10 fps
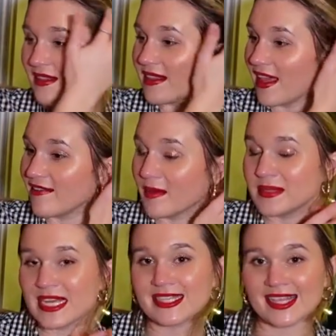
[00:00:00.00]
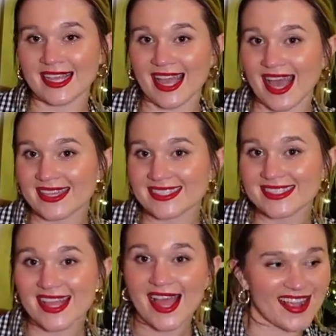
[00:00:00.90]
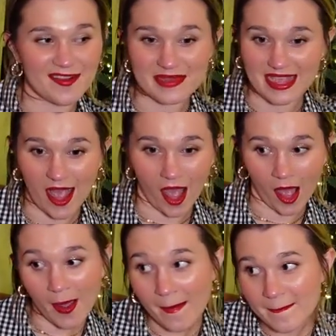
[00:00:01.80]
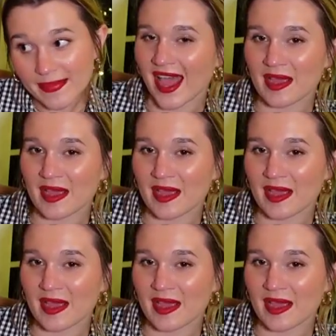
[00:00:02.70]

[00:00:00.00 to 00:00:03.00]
life updates, I guess, coming up.